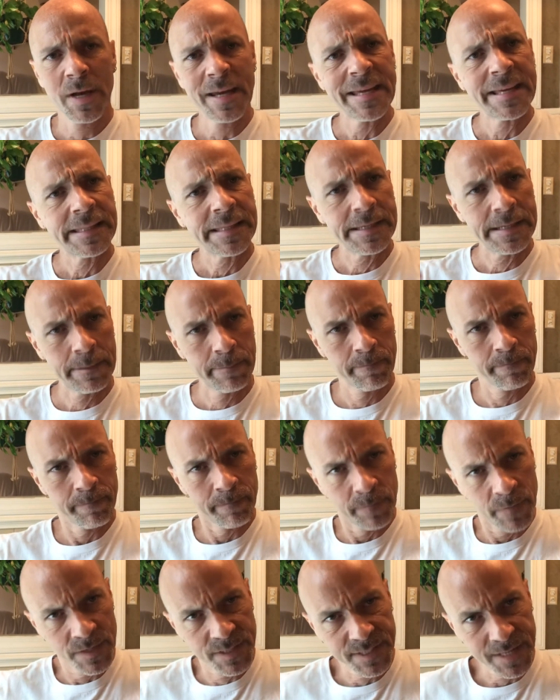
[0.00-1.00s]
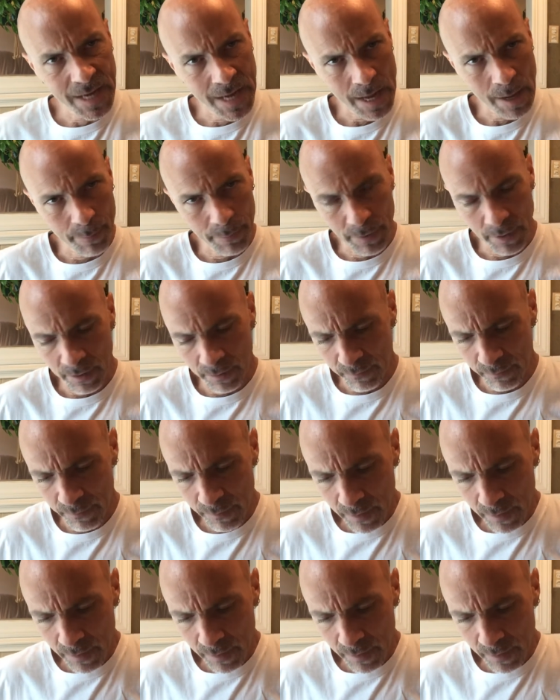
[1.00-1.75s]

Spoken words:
ilium, the top of